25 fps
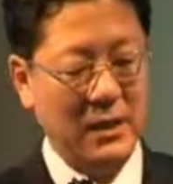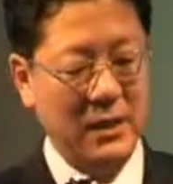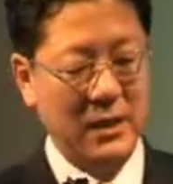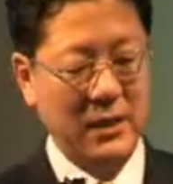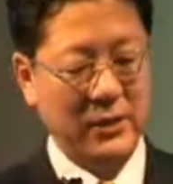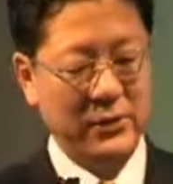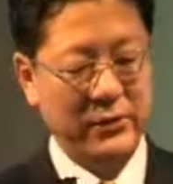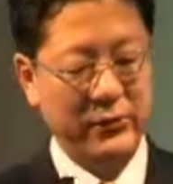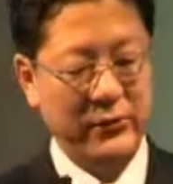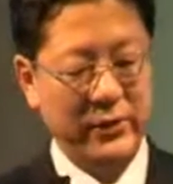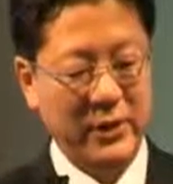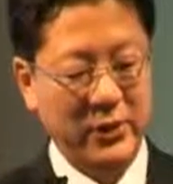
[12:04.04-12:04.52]

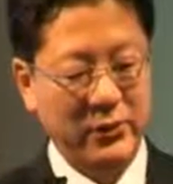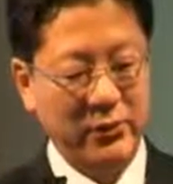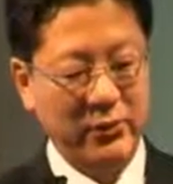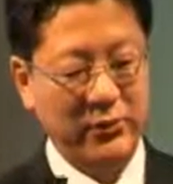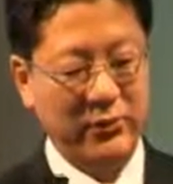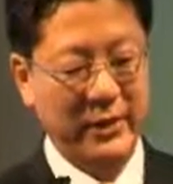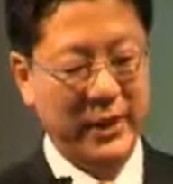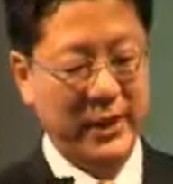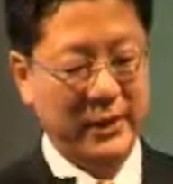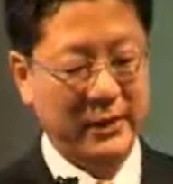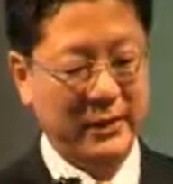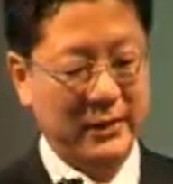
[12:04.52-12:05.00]
And we
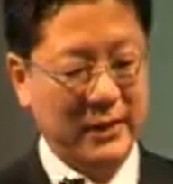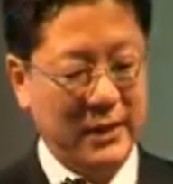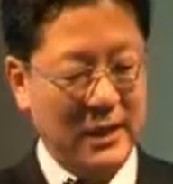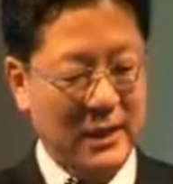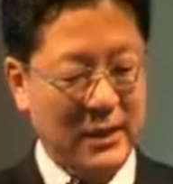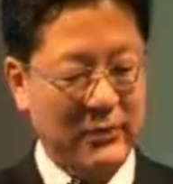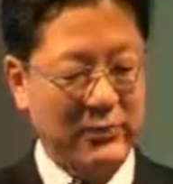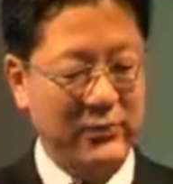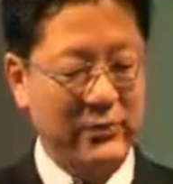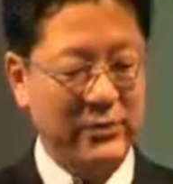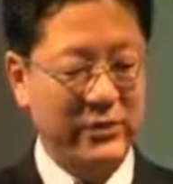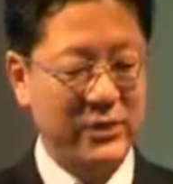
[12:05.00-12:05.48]
look at
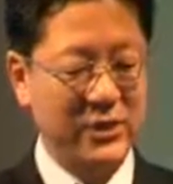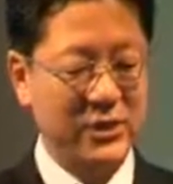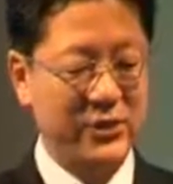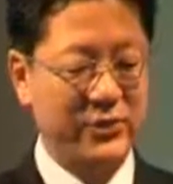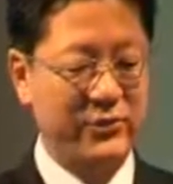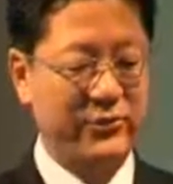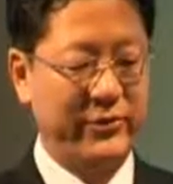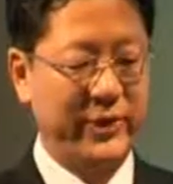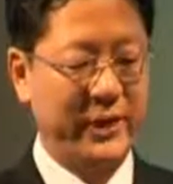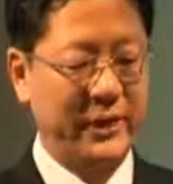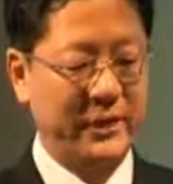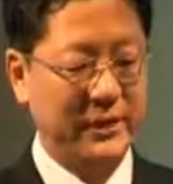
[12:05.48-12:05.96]
our
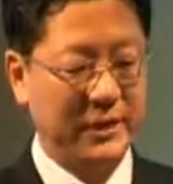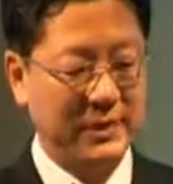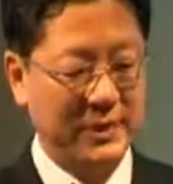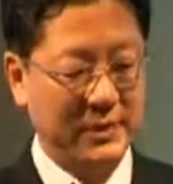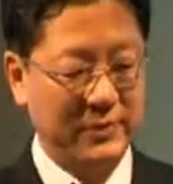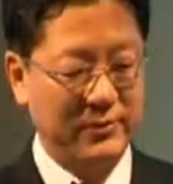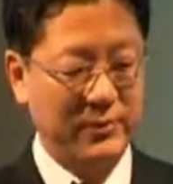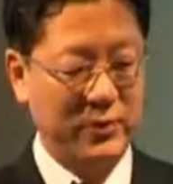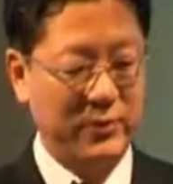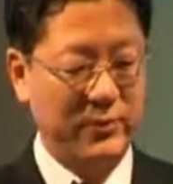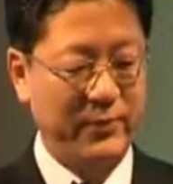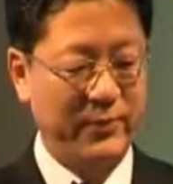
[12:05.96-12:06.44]
risk
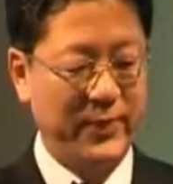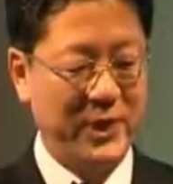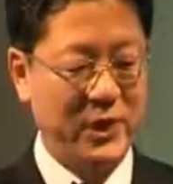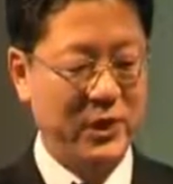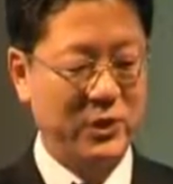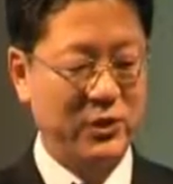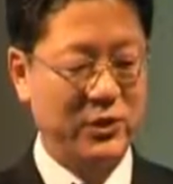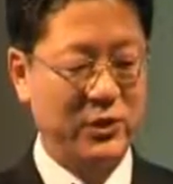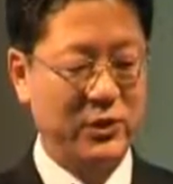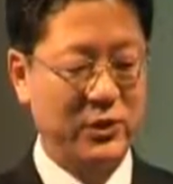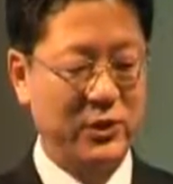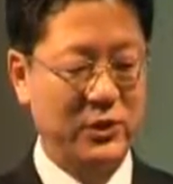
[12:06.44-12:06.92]
data for
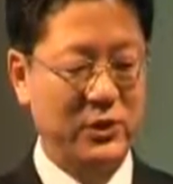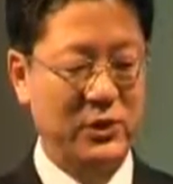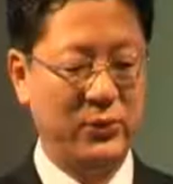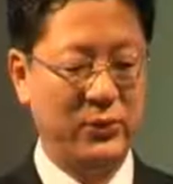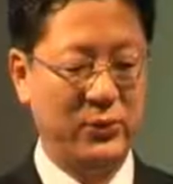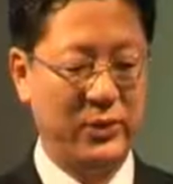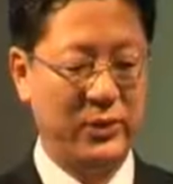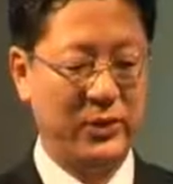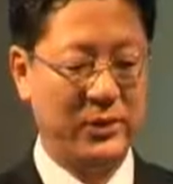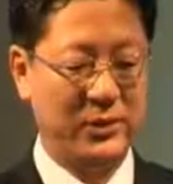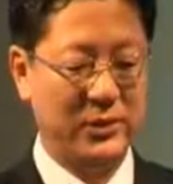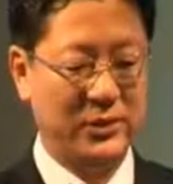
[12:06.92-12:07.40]
patients
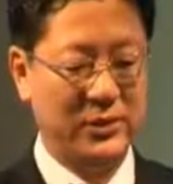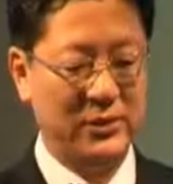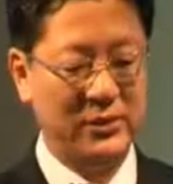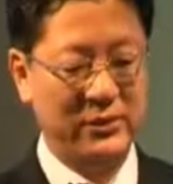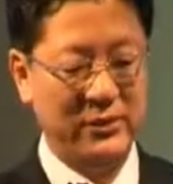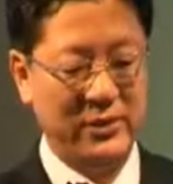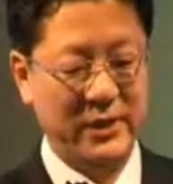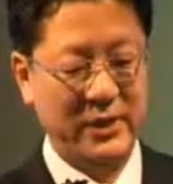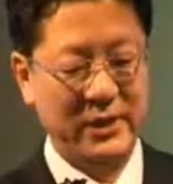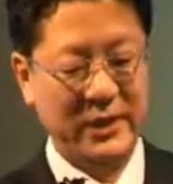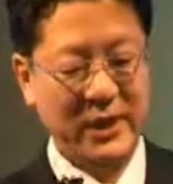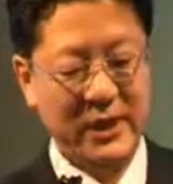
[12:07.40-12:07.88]
with
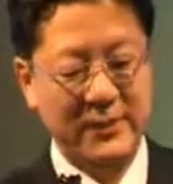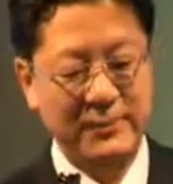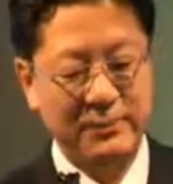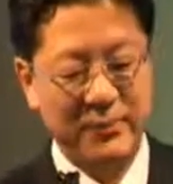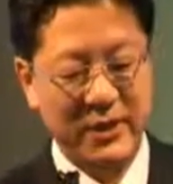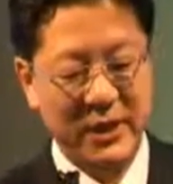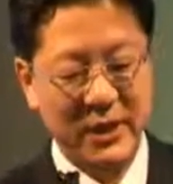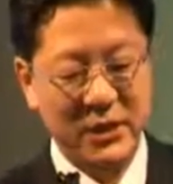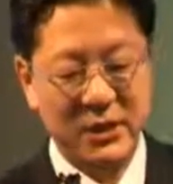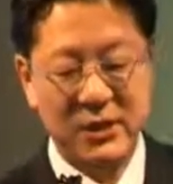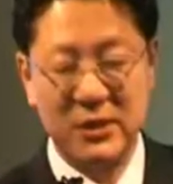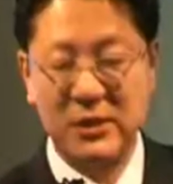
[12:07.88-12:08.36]
39
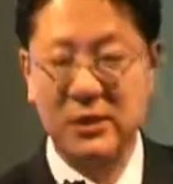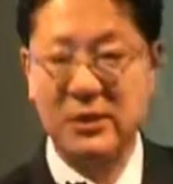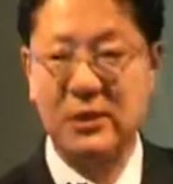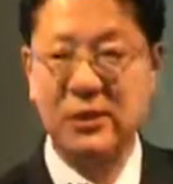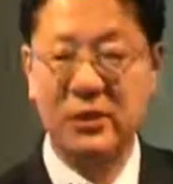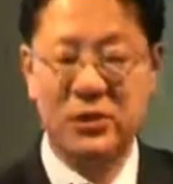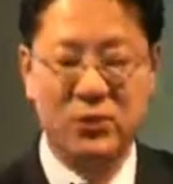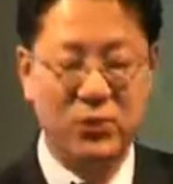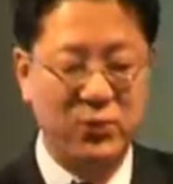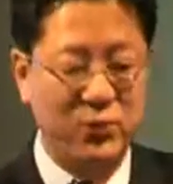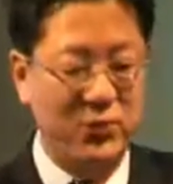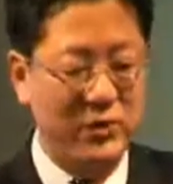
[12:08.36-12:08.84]

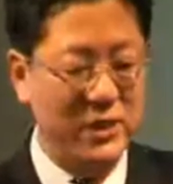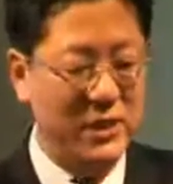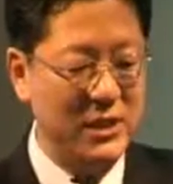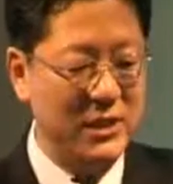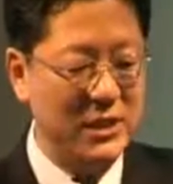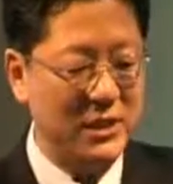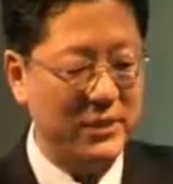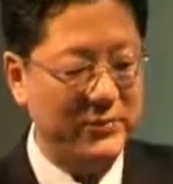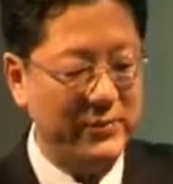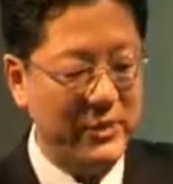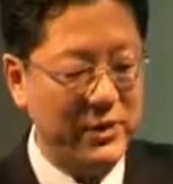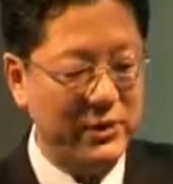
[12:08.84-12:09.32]
patients who
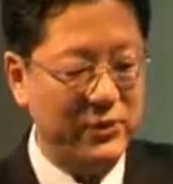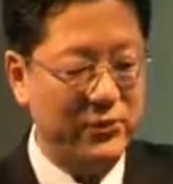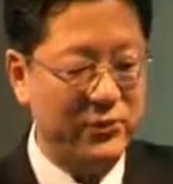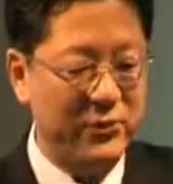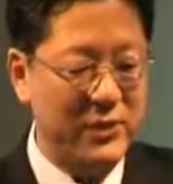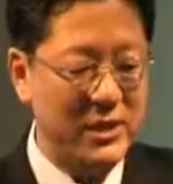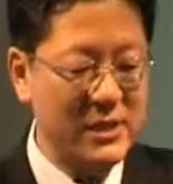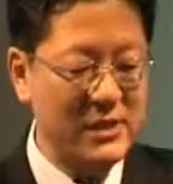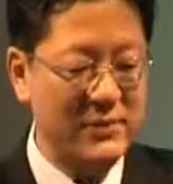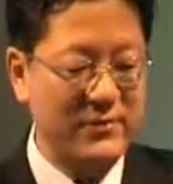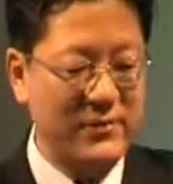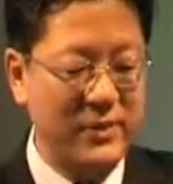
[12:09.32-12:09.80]
received a
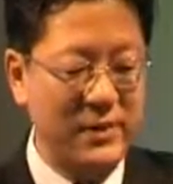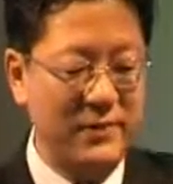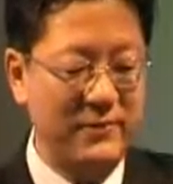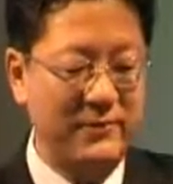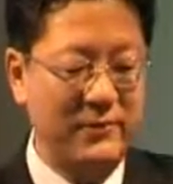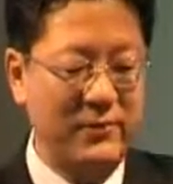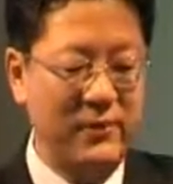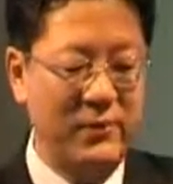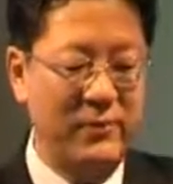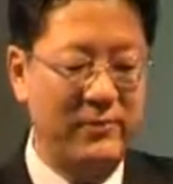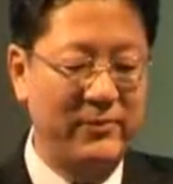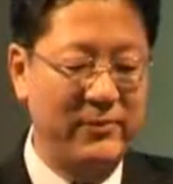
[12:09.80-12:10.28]

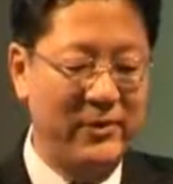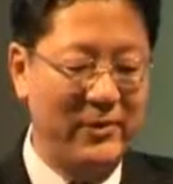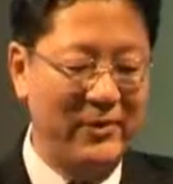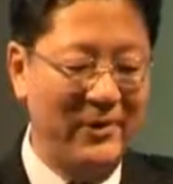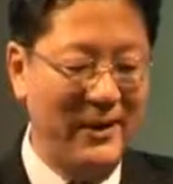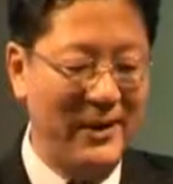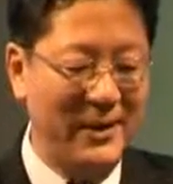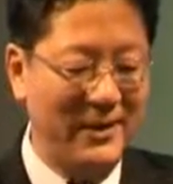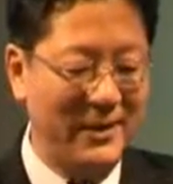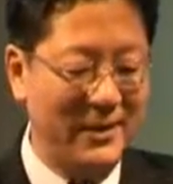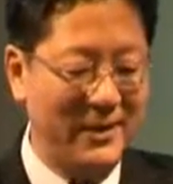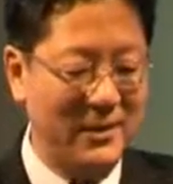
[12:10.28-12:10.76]
transplant from
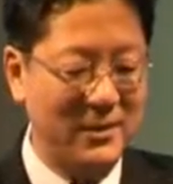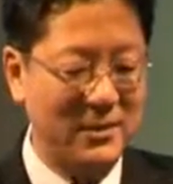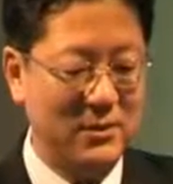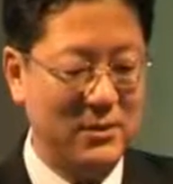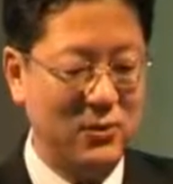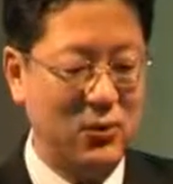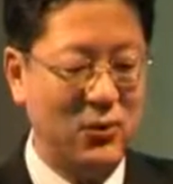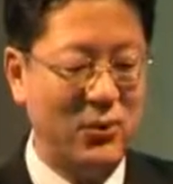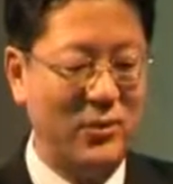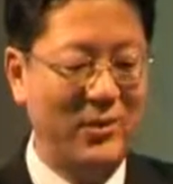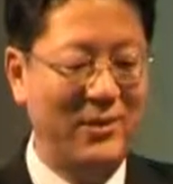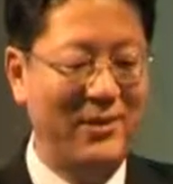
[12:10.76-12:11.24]
related
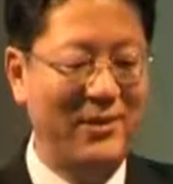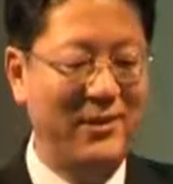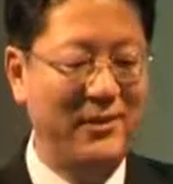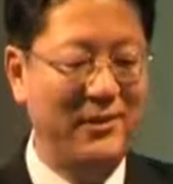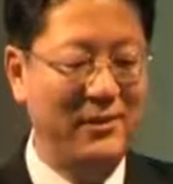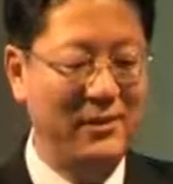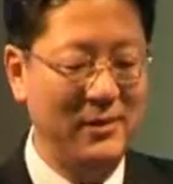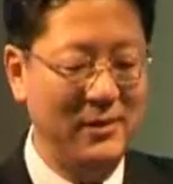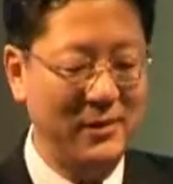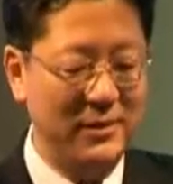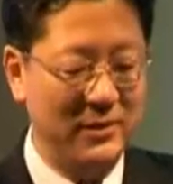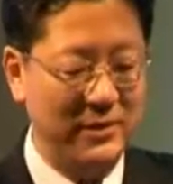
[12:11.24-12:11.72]
or
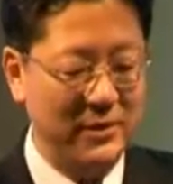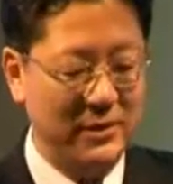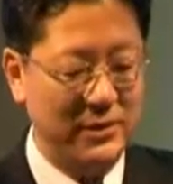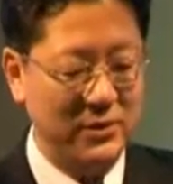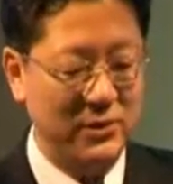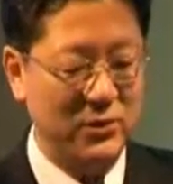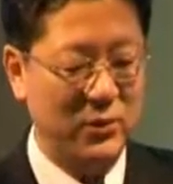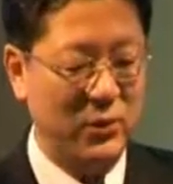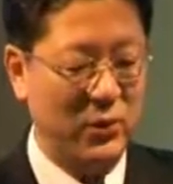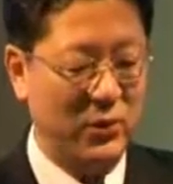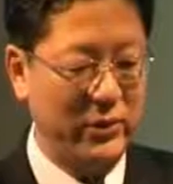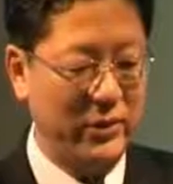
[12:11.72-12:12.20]

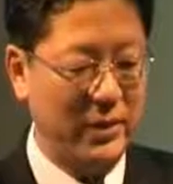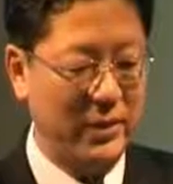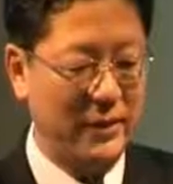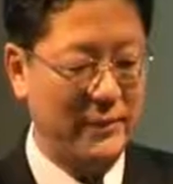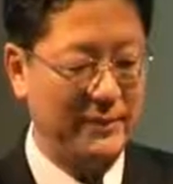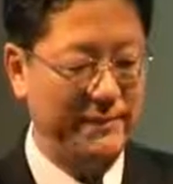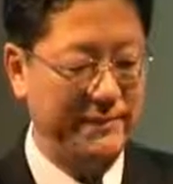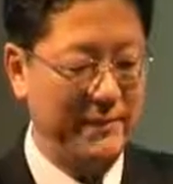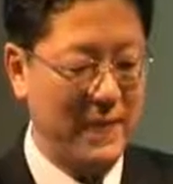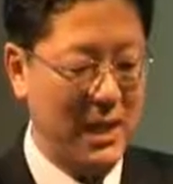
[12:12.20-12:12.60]
unrelated donor,